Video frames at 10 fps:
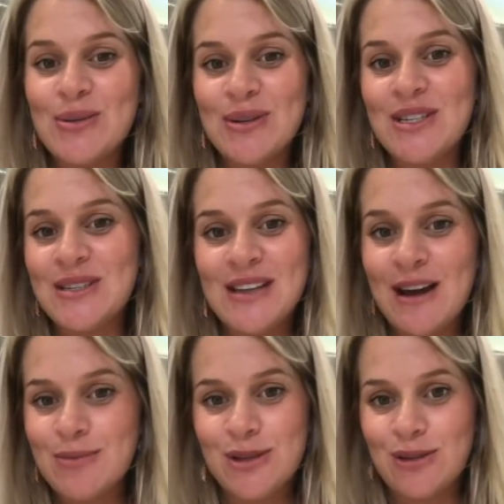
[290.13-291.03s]
which is
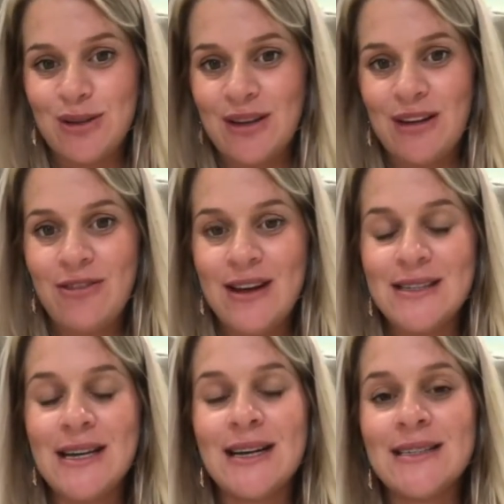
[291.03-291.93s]
absolutely
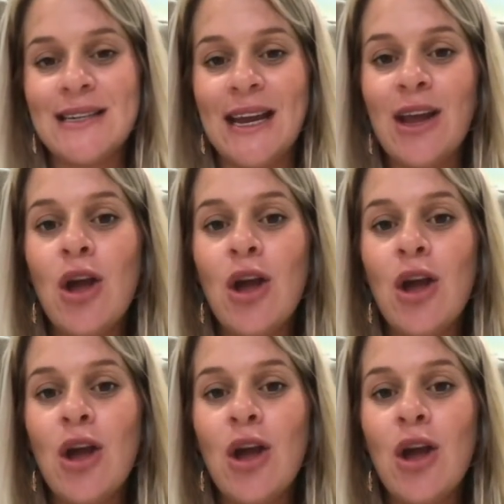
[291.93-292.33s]
fantastic.